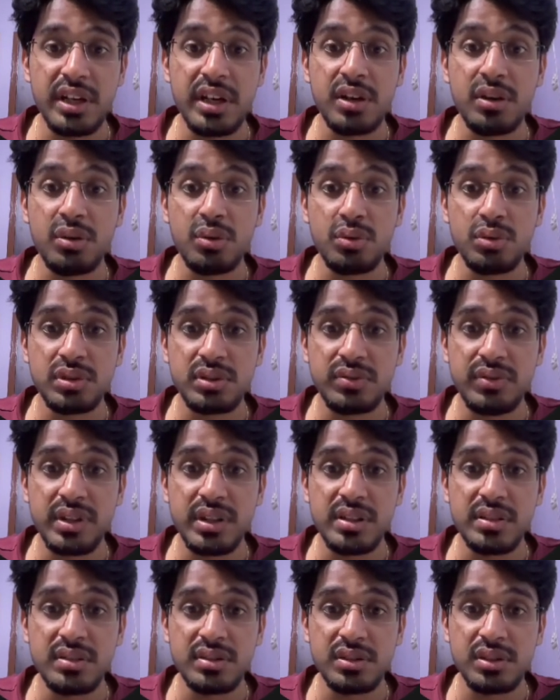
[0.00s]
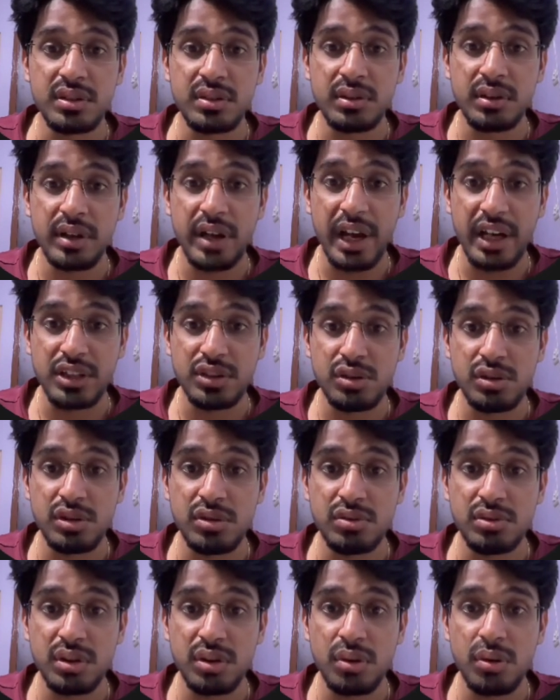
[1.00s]
includes with this actual
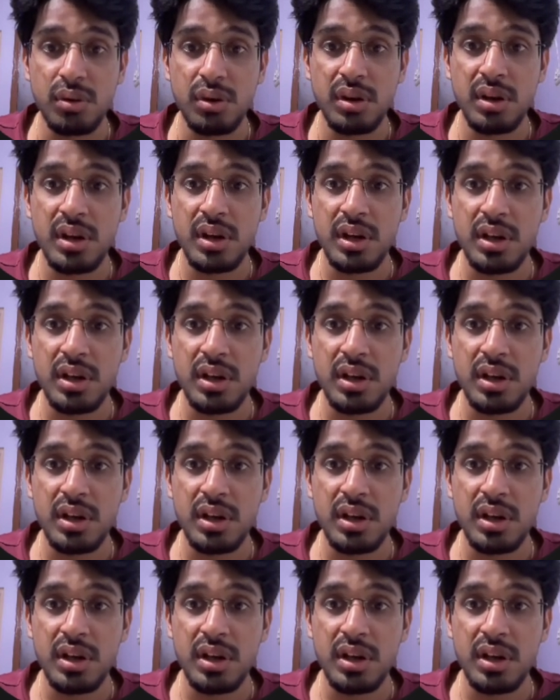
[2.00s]
user role,